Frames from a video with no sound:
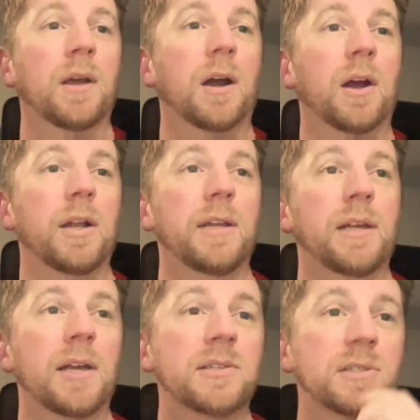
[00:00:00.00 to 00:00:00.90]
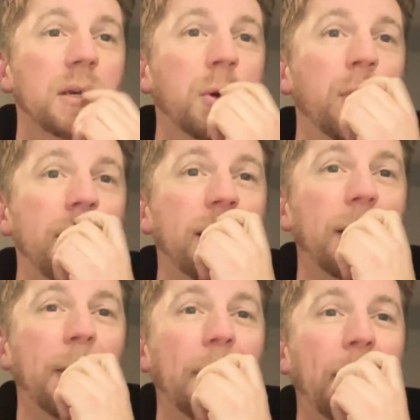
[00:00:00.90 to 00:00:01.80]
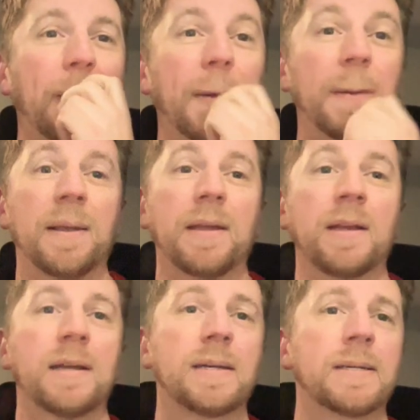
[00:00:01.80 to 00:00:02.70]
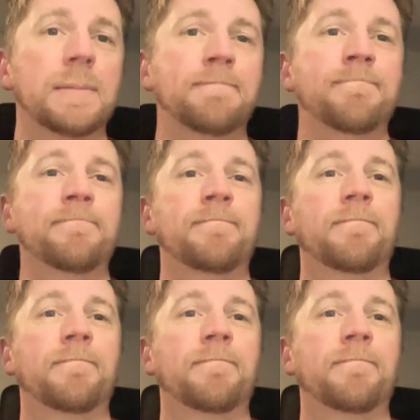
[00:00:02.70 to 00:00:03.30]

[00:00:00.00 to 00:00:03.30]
All right, yes, Queen. I